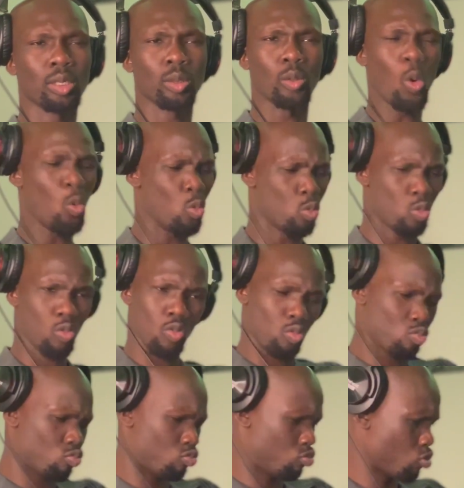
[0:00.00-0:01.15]
Oh.
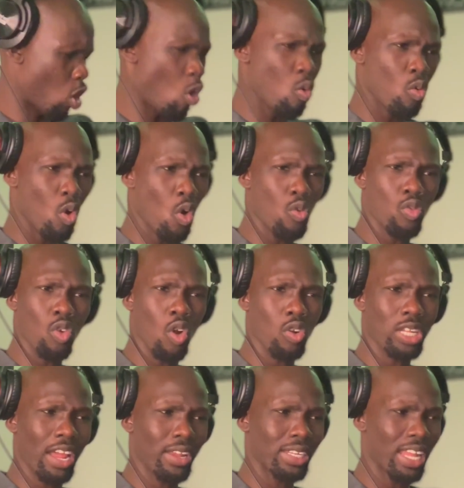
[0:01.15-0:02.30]
Oh, oh, no.
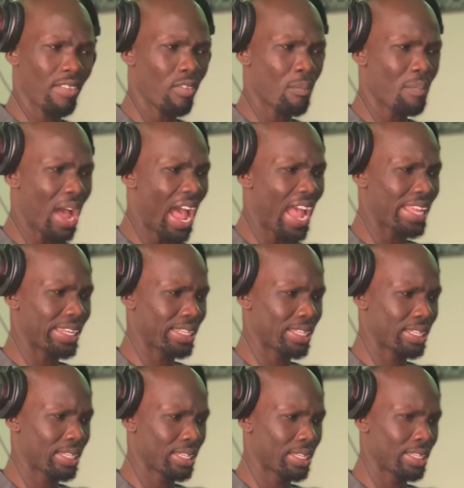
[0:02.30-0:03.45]
Ne never mind.
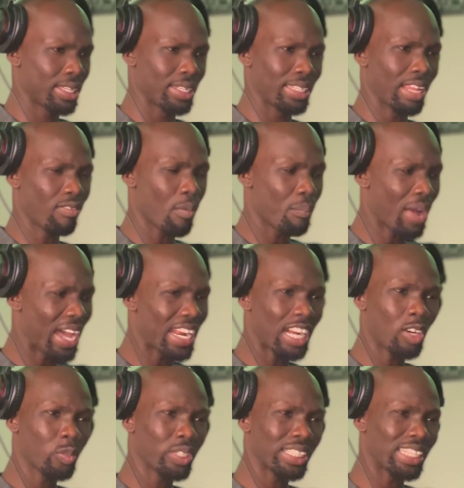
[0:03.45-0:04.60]
Never mind. I
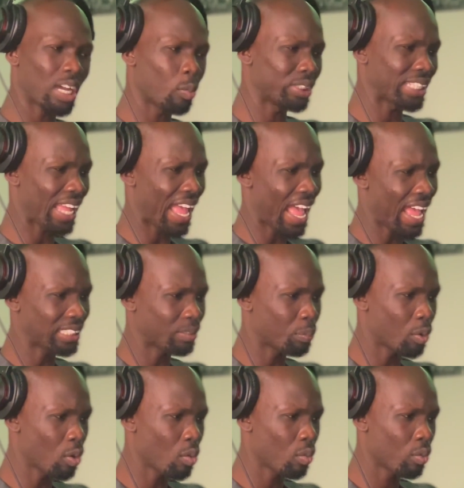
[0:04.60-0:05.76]
don't think that was ass,
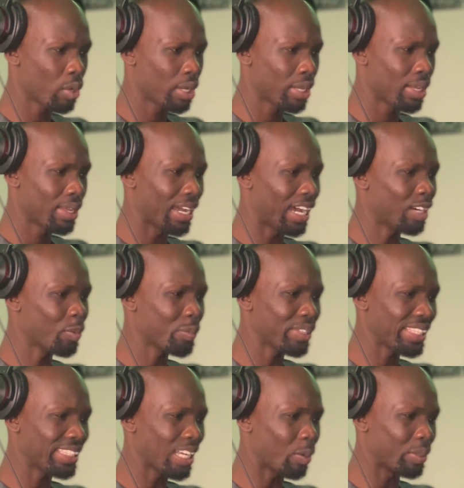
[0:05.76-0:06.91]
bro. I don't
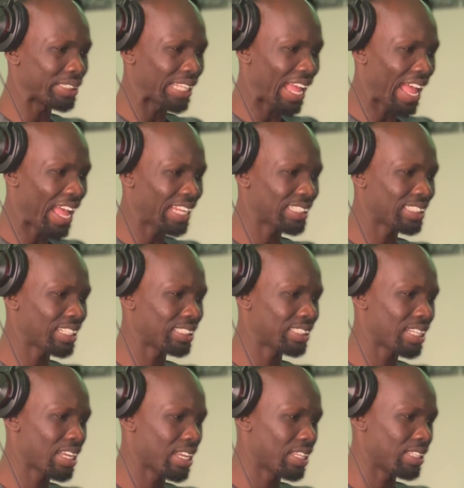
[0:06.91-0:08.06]
think that was ass. Let's
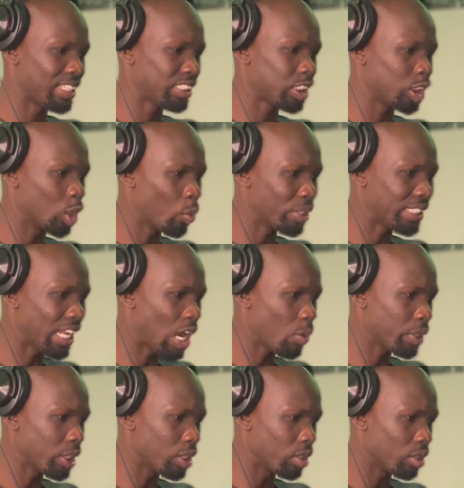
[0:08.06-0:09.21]
let's slow it down
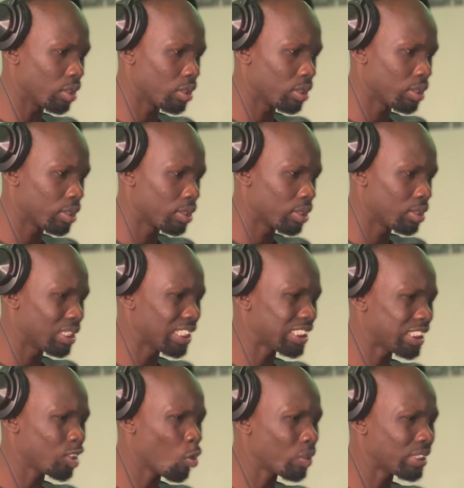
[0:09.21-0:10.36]
here. Let's
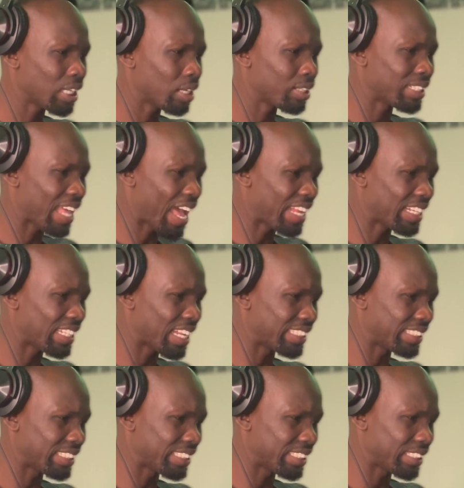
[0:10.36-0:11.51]
slow it down and analyze
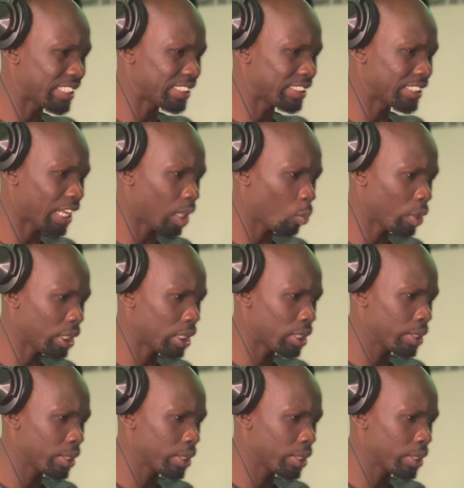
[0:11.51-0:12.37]
this shit, shall we?